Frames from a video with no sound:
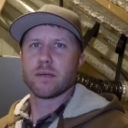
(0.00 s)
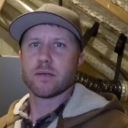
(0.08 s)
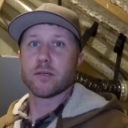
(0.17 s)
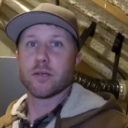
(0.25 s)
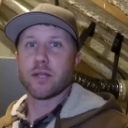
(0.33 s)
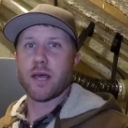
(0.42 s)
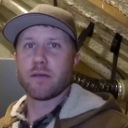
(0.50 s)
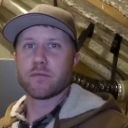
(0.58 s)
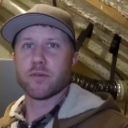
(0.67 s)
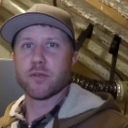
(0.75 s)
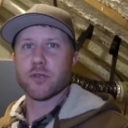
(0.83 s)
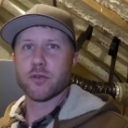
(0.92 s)
Good
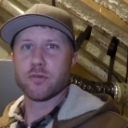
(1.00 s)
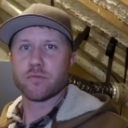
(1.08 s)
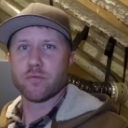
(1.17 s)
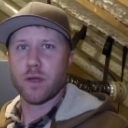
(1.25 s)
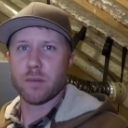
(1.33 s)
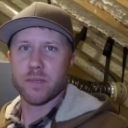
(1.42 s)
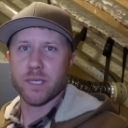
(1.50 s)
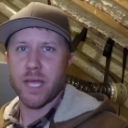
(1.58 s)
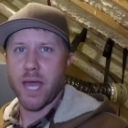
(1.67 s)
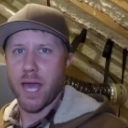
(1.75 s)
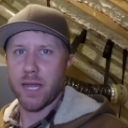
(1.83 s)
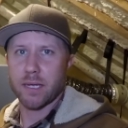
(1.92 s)
afternoon from the
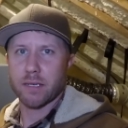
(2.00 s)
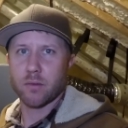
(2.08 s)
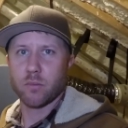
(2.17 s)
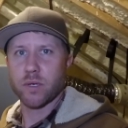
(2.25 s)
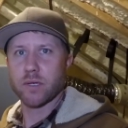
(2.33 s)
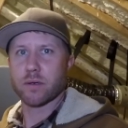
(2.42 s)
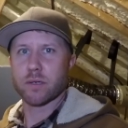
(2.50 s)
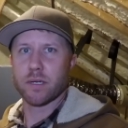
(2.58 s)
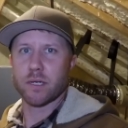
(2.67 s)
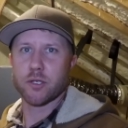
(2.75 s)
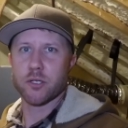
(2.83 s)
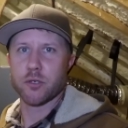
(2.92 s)
attic. We are going
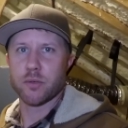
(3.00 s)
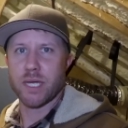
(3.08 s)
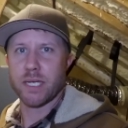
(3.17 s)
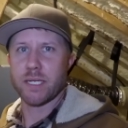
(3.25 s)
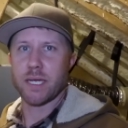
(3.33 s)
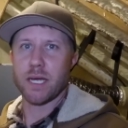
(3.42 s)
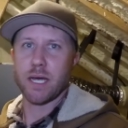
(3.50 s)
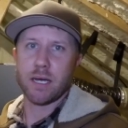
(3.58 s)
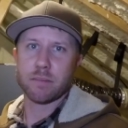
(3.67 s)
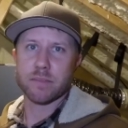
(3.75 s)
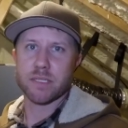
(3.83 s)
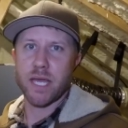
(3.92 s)
to do an
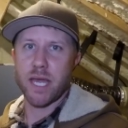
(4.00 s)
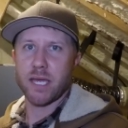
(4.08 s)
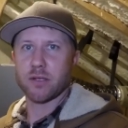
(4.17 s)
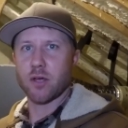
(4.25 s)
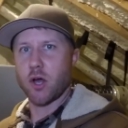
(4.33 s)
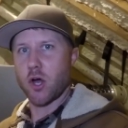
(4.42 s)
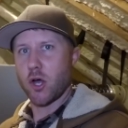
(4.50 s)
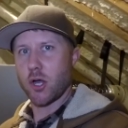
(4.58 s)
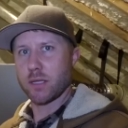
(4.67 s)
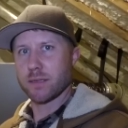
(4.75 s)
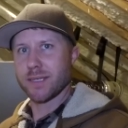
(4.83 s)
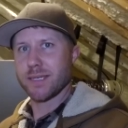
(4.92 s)
update
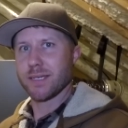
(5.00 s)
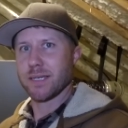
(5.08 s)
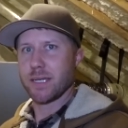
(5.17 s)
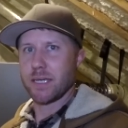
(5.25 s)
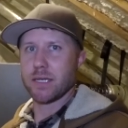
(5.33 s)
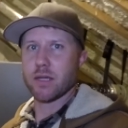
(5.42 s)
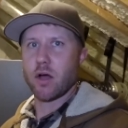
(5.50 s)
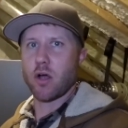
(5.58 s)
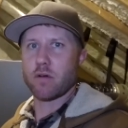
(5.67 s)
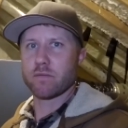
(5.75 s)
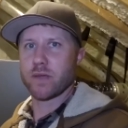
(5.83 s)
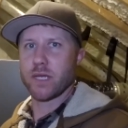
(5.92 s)
on the
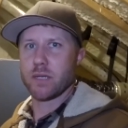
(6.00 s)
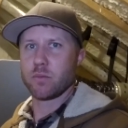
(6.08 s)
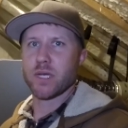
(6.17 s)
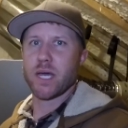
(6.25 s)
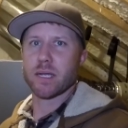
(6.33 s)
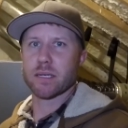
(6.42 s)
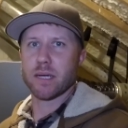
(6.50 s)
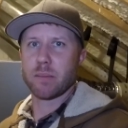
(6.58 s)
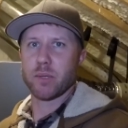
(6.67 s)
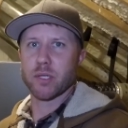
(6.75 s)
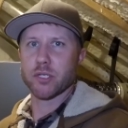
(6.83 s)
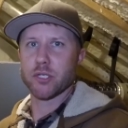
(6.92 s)
ERV. We got a
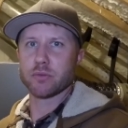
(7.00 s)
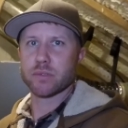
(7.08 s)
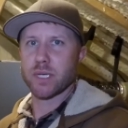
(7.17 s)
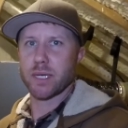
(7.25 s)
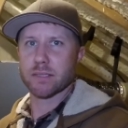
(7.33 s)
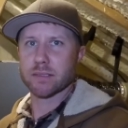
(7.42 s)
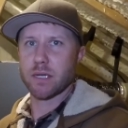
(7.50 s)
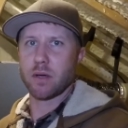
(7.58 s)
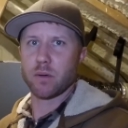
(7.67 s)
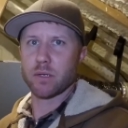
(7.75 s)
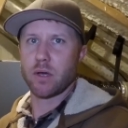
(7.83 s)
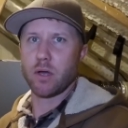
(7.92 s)
couple of new things
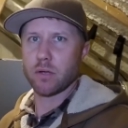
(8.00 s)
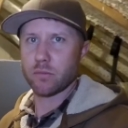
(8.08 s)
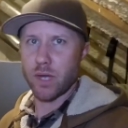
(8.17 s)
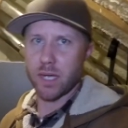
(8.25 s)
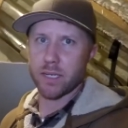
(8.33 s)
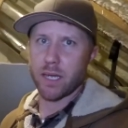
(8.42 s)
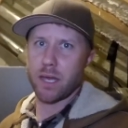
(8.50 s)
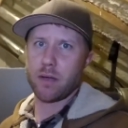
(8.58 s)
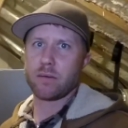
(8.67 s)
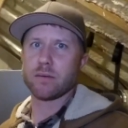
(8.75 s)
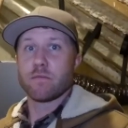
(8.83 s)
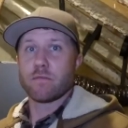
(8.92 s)
going on right
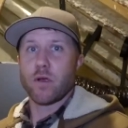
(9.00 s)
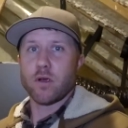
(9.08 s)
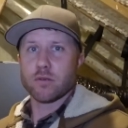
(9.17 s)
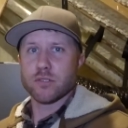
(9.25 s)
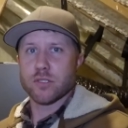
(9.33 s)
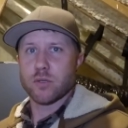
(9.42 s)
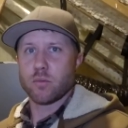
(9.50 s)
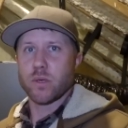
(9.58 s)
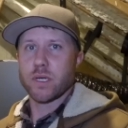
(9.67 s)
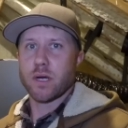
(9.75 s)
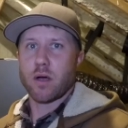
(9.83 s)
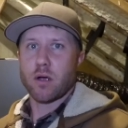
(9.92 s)
now. First,
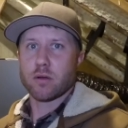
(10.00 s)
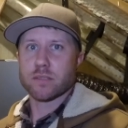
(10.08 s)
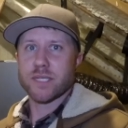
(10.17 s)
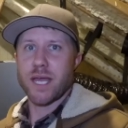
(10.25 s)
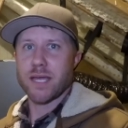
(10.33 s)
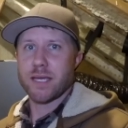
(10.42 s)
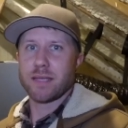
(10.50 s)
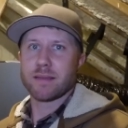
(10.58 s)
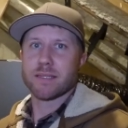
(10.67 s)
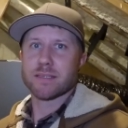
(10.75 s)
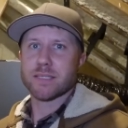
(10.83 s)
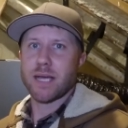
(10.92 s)
we are taking
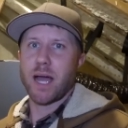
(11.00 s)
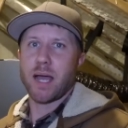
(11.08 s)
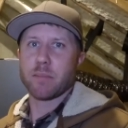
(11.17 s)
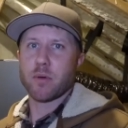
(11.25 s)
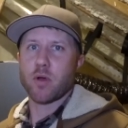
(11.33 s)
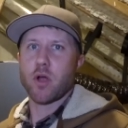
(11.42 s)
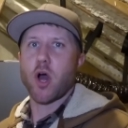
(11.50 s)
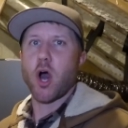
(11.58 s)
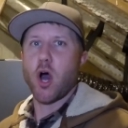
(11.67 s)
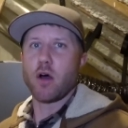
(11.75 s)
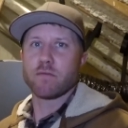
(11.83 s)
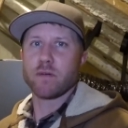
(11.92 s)
the timer
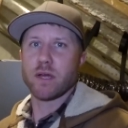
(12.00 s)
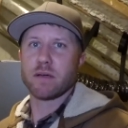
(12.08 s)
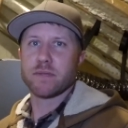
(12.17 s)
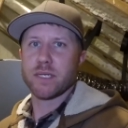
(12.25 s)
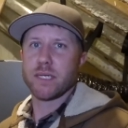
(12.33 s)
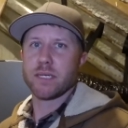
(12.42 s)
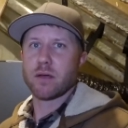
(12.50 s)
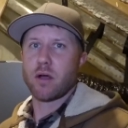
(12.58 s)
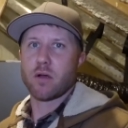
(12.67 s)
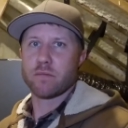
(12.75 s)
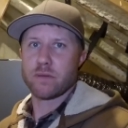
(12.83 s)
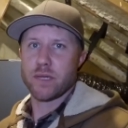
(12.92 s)
off of the
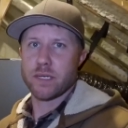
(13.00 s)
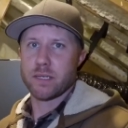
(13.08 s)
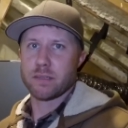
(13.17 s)
ERV.